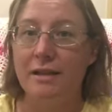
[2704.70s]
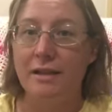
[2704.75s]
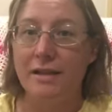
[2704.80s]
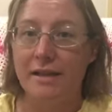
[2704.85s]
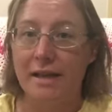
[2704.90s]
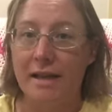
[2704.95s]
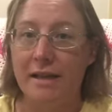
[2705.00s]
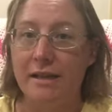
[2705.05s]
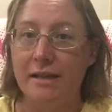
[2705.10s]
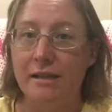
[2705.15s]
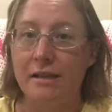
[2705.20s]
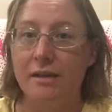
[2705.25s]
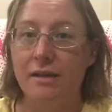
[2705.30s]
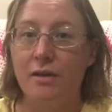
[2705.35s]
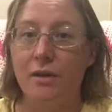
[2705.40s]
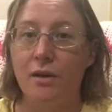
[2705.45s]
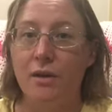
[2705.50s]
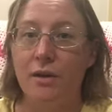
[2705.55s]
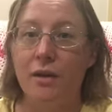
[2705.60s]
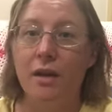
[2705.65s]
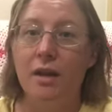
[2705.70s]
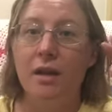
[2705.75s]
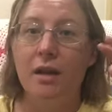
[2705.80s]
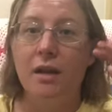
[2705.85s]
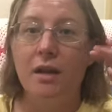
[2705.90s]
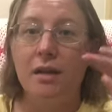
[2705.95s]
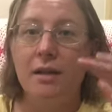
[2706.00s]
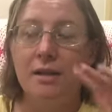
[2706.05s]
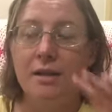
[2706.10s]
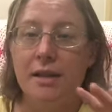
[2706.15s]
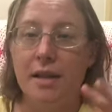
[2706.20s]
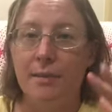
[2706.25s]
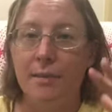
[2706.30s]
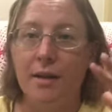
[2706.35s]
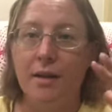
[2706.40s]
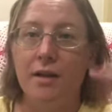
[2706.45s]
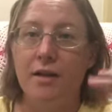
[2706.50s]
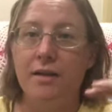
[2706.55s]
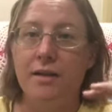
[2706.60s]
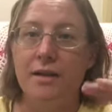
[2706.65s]
season. So summer
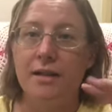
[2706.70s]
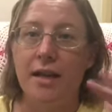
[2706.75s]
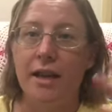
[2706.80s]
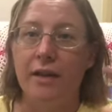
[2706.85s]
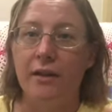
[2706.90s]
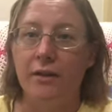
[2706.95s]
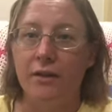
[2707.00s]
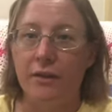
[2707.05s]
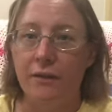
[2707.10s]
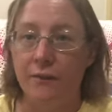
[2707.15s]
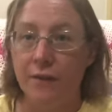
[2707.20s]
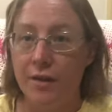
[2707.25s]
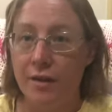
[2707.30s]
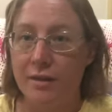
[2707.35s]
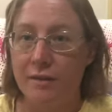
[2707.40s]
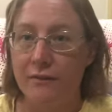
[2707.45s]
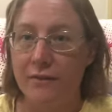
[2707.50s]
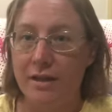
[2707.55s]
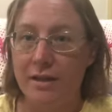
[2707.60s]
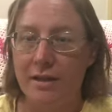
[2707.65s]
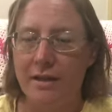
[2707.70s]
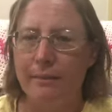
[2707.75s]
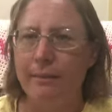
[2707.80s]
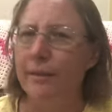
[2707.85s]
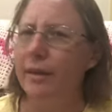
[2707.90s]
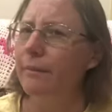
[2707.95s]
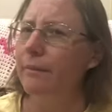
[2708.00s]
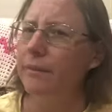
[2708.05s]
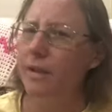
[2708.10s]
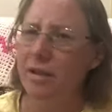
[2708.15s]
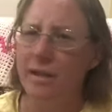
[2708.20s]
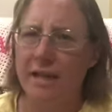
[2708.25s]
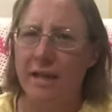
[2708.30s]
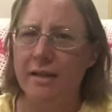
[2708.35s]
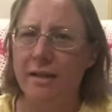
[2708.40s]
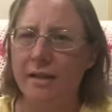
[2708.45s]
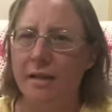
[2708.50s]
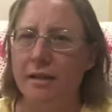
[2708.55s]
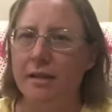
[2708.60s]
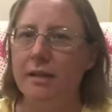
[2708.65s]
got started on the 1st of December because our
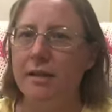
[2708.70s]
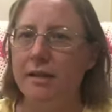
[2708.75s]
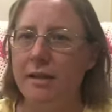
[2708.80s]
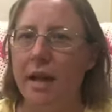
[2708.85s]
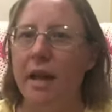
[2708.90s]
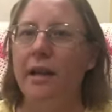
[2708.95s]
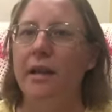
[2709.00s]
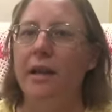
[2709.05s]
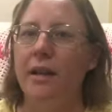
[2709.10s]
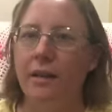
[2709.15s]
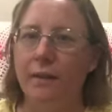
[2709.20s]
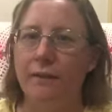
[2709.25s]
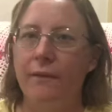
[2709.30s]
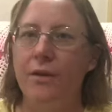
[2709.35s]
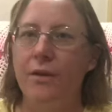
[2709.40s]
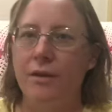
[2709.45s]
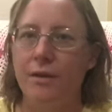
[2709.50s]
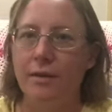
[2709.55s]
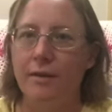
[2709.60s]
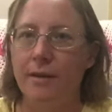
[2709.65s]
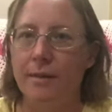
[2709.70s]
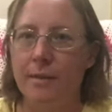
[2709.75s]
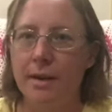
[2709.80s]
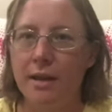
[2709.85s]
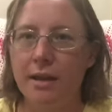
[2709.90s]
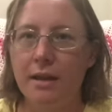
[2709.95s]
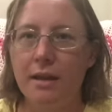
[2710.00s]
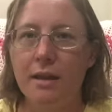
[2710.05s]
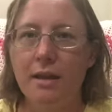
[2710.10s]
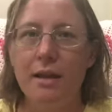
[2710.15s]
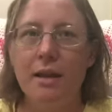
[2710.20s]
seasons start at the 1st of the month.